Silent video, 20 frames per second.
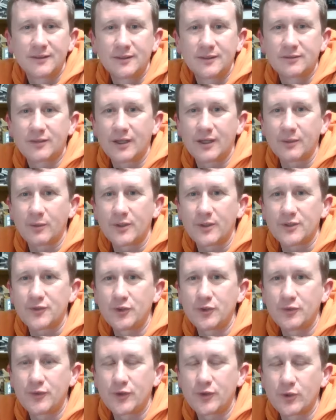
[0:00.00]
Right, well, that's
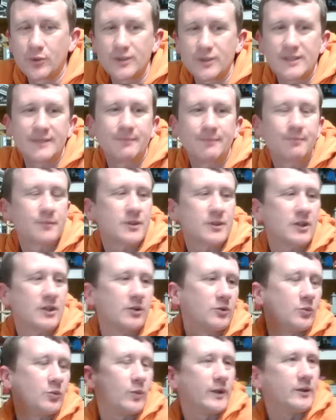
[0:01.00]
food for thought, isn't it? So
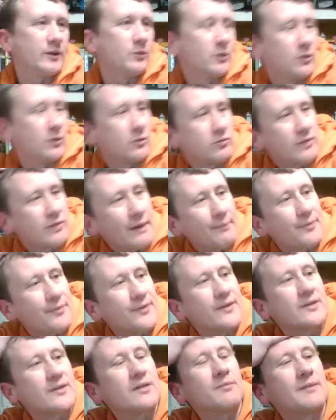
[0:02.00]
we will wrap
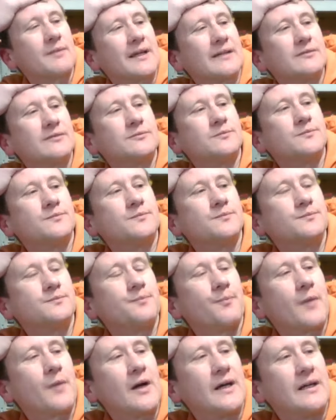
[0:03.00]
things up now.
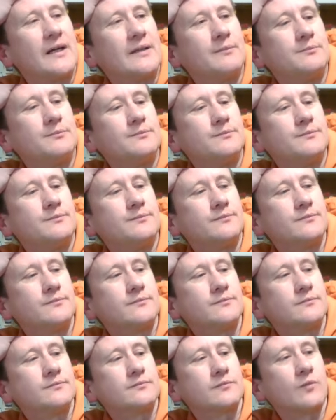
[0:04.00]
We're
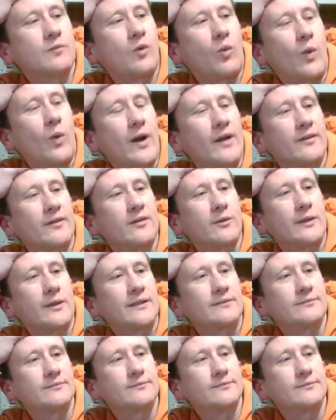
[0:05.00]
well underway.